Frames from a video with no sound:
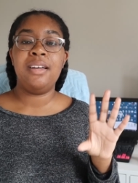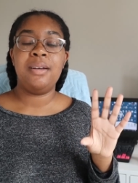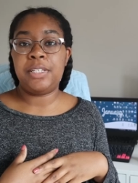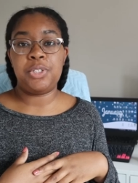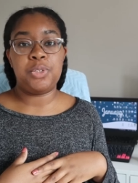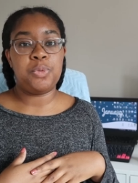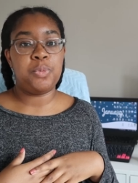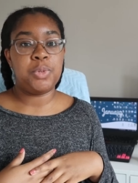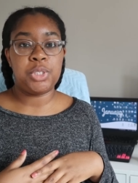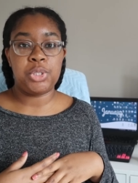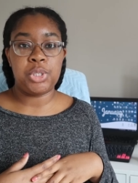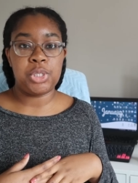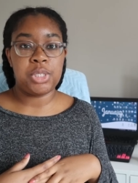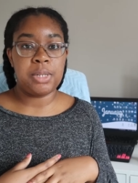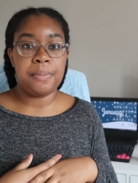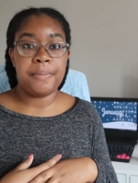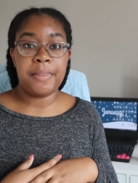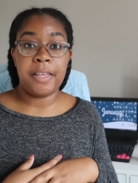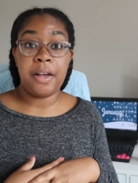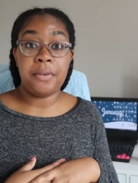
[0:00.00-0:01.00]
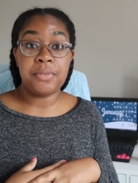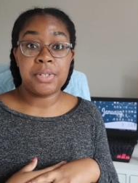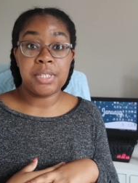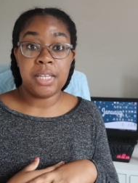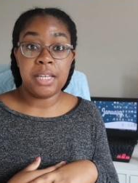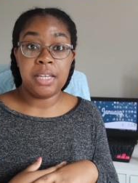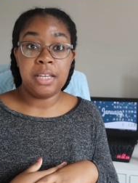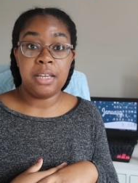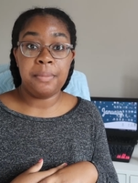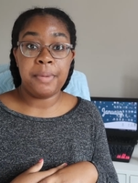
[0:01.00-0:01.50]
It was just something I was
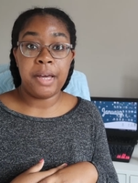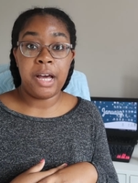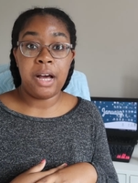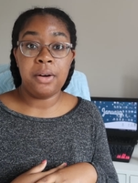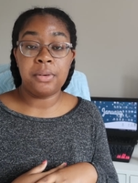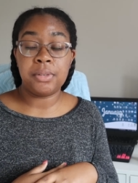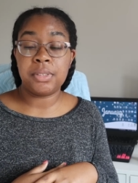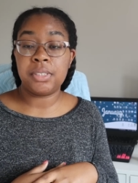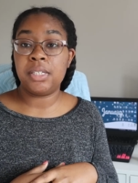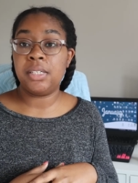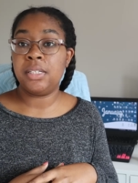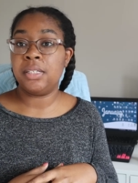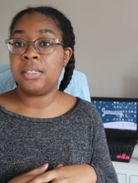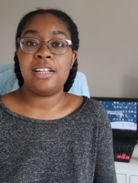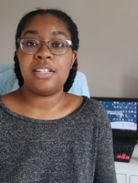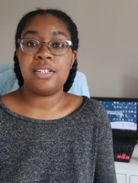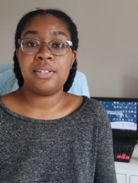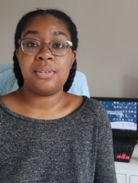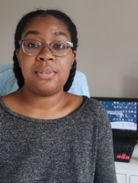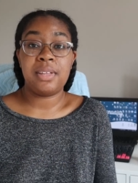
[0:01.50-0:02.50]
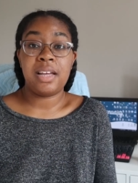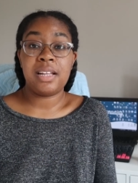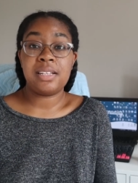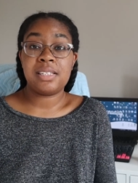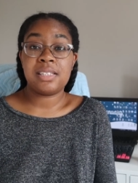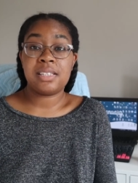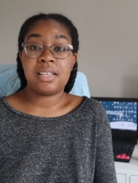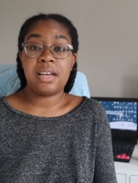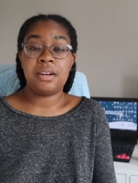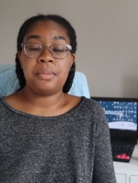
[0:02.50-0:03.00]
thinking about. And so
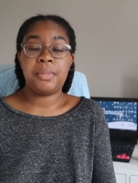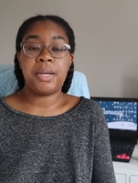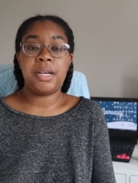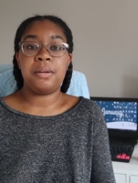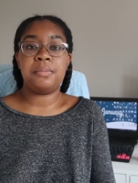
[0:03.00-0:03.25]
that's kind of my